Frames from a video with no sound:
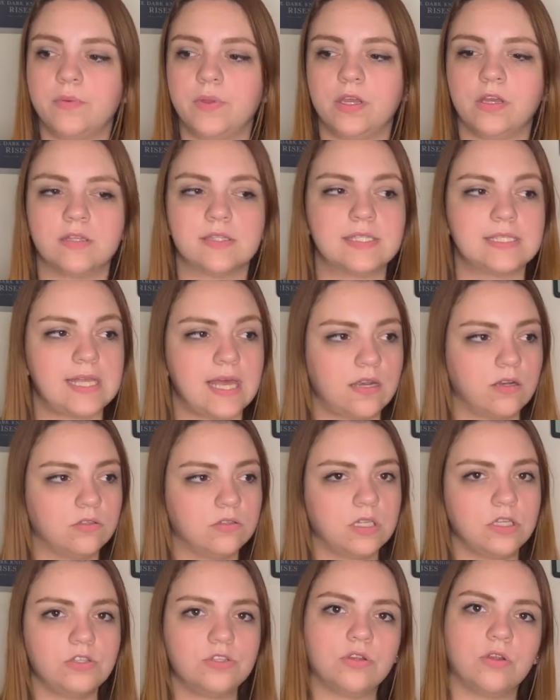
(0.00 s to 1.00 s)
we got
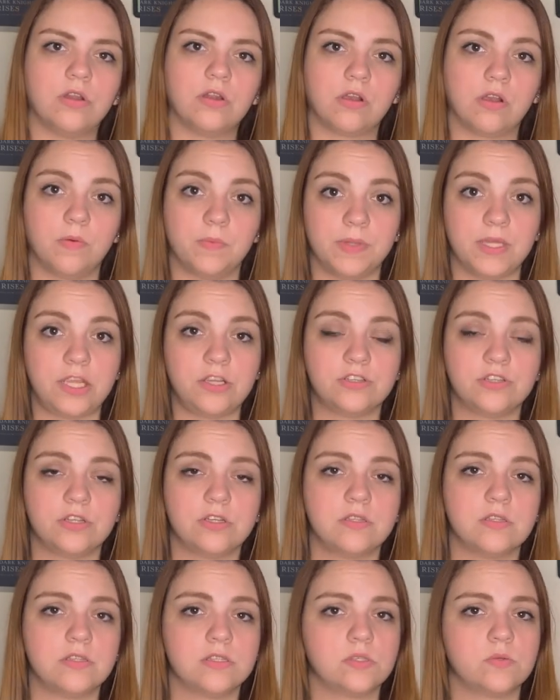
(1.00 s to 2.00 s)
settled into our
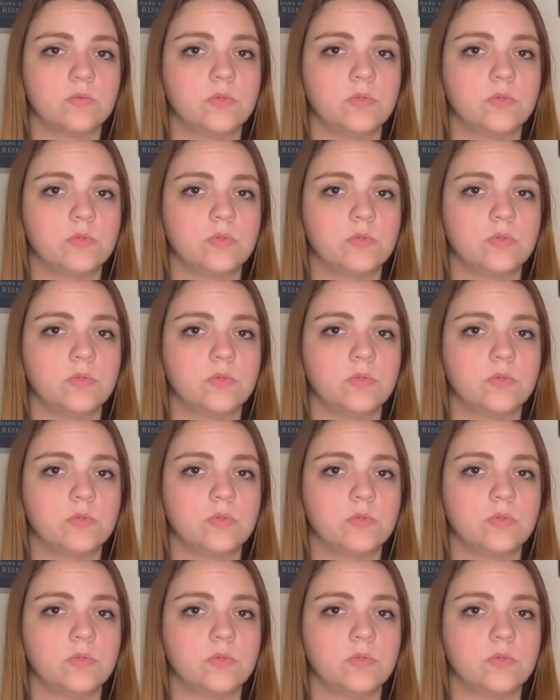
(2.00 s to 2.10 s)
accommodations,